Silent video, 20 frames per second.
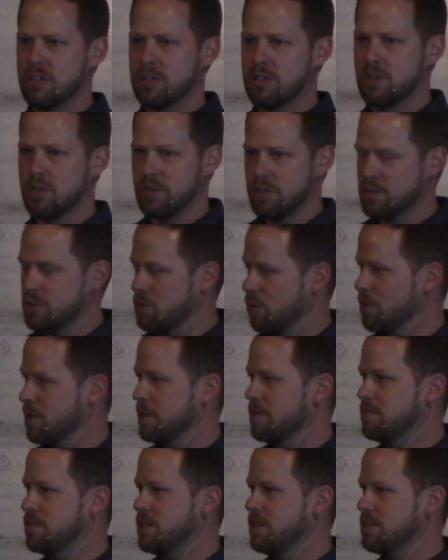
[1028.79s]
to the story
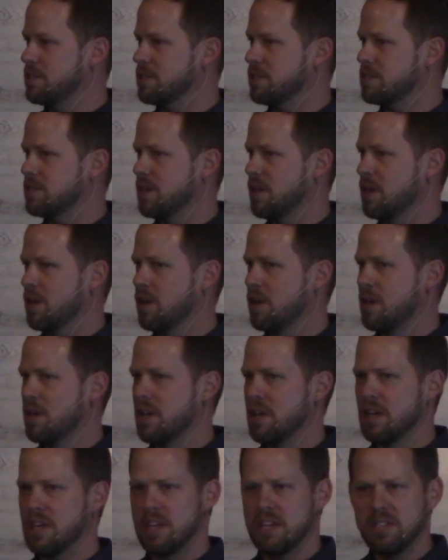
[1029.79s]
of Jesus?
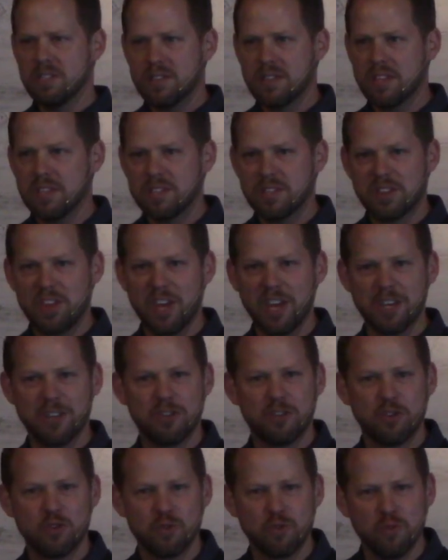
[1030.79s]
Is this
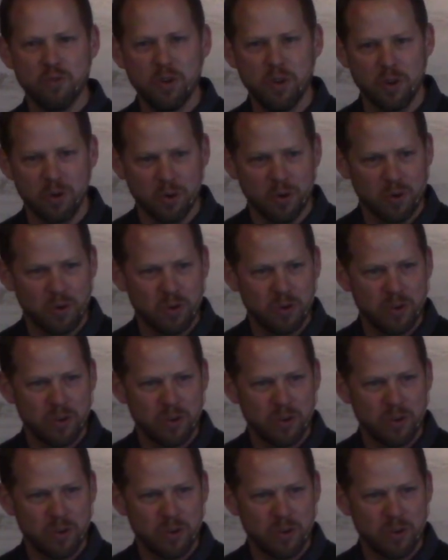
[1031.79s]
thing true?